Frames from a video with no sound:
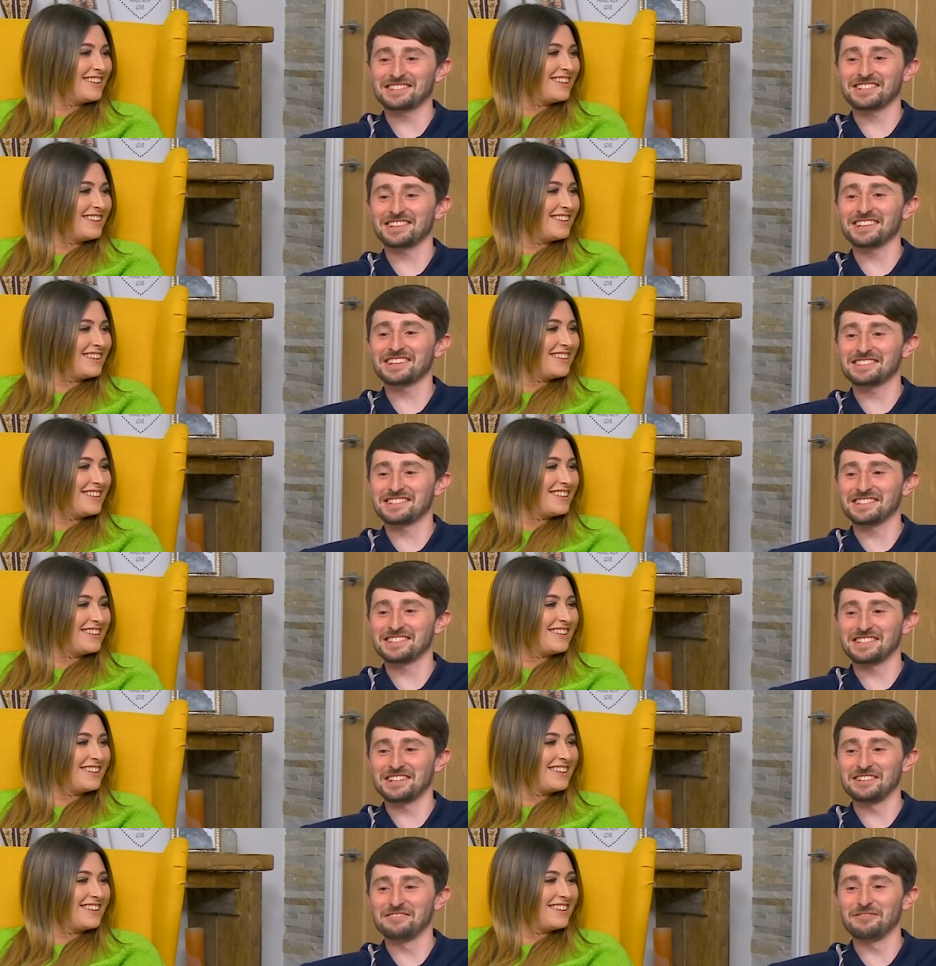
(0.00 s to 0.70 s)

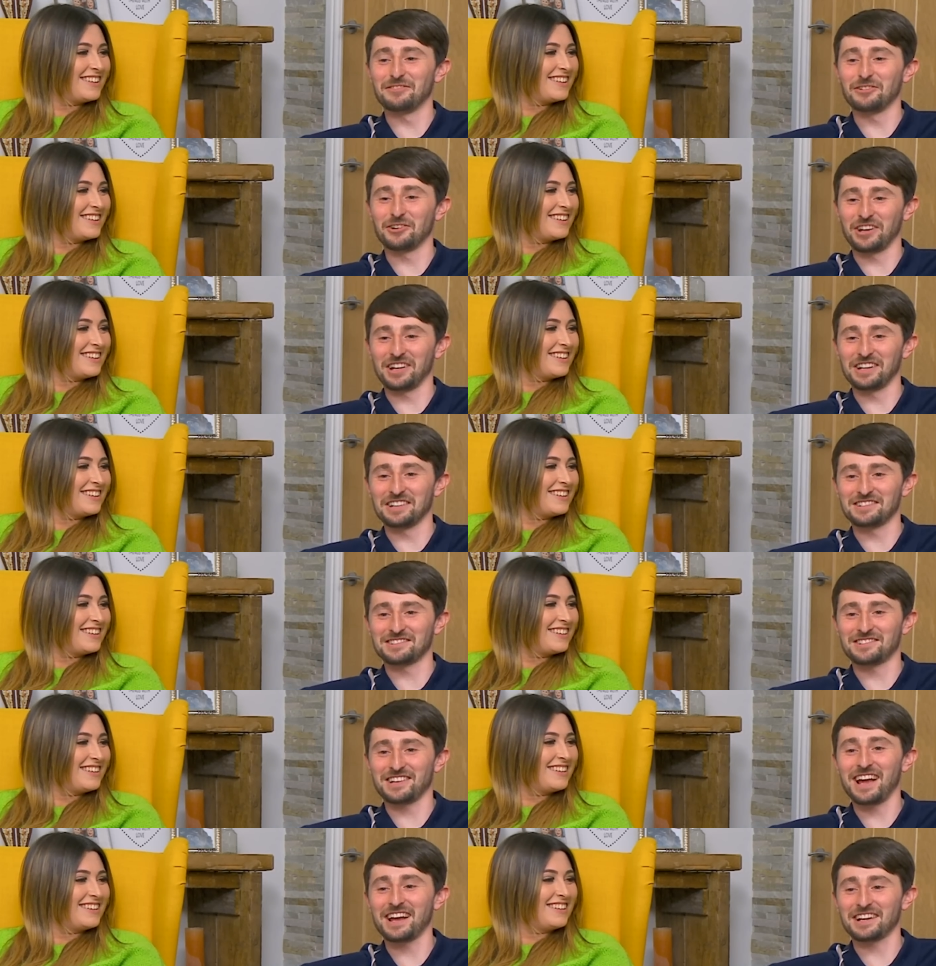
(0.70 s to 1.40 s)
Speaker 1: soliciting f***ing
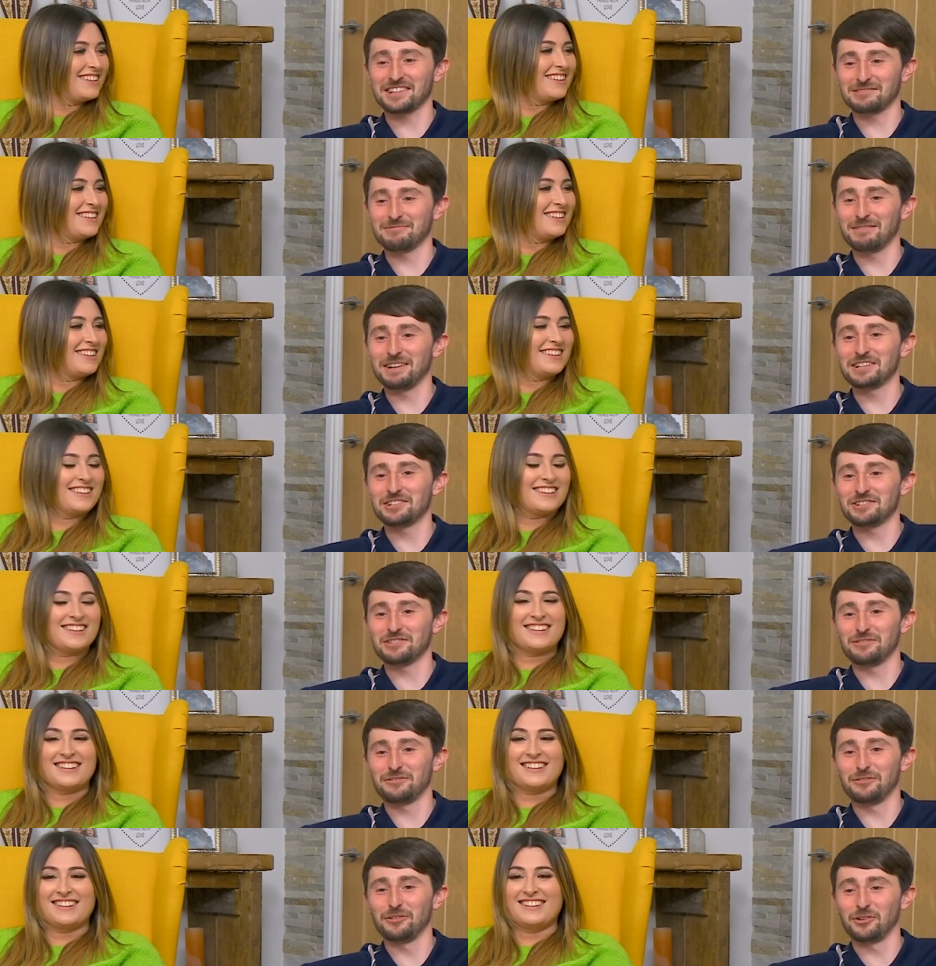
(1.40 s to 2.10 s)
sex. It
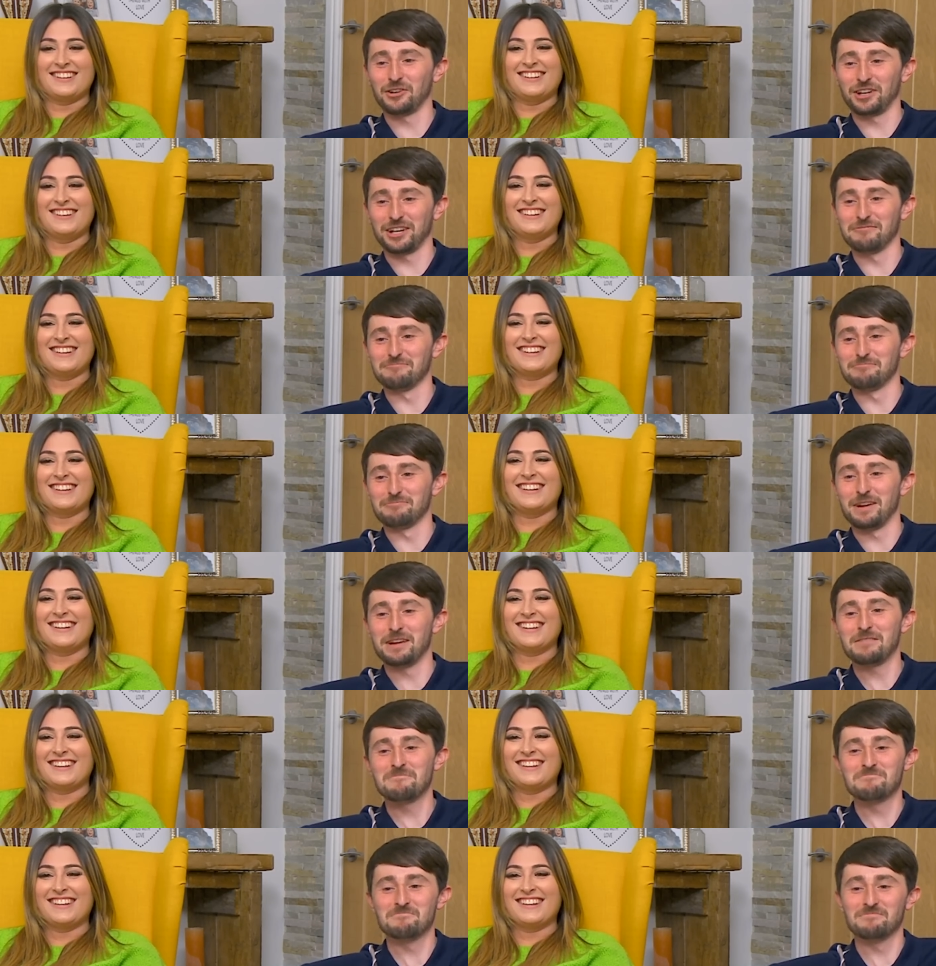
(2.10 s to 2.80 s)
means you're a f***ing
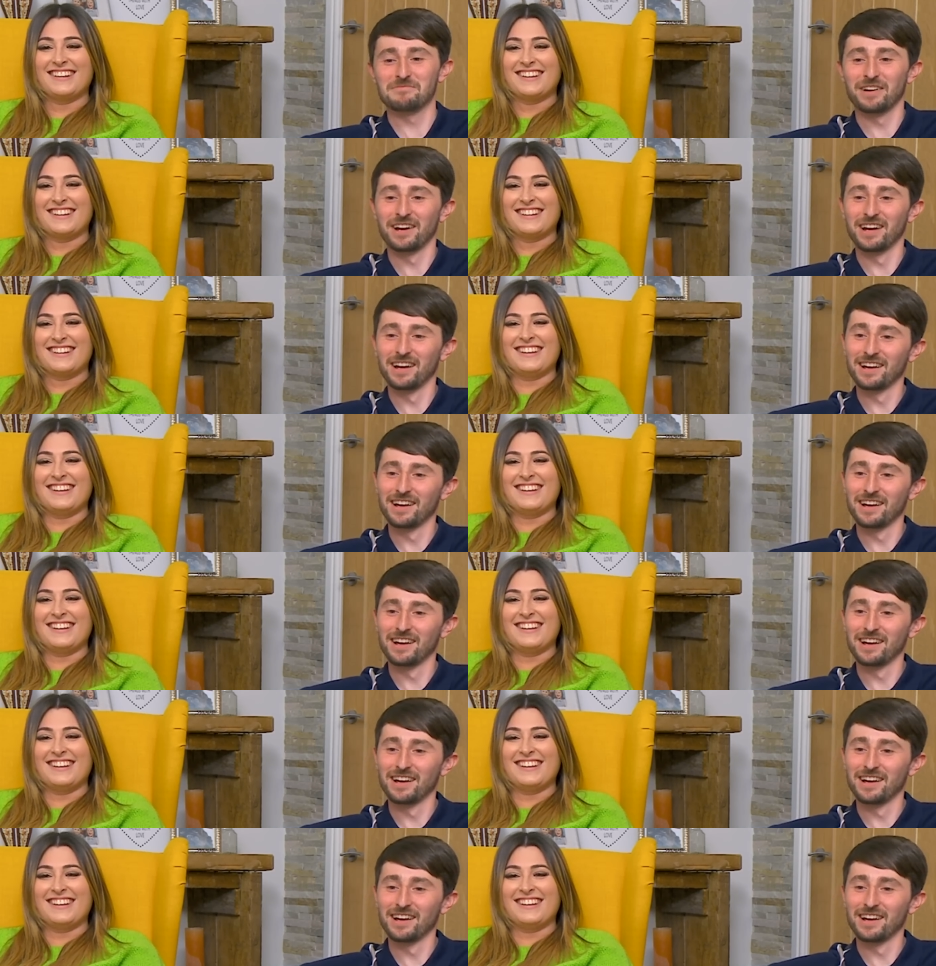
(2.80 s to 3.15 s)
pimp.